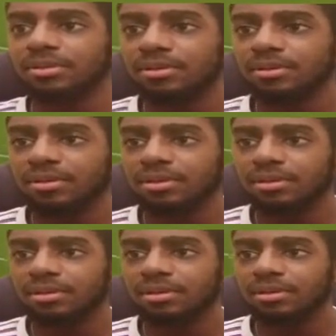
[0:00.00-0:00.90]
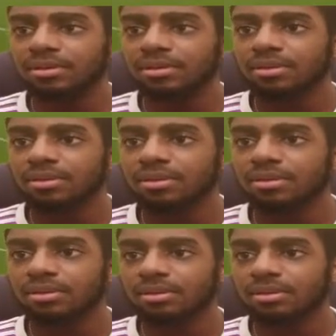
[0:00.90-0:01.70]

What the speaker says: Nothing is said.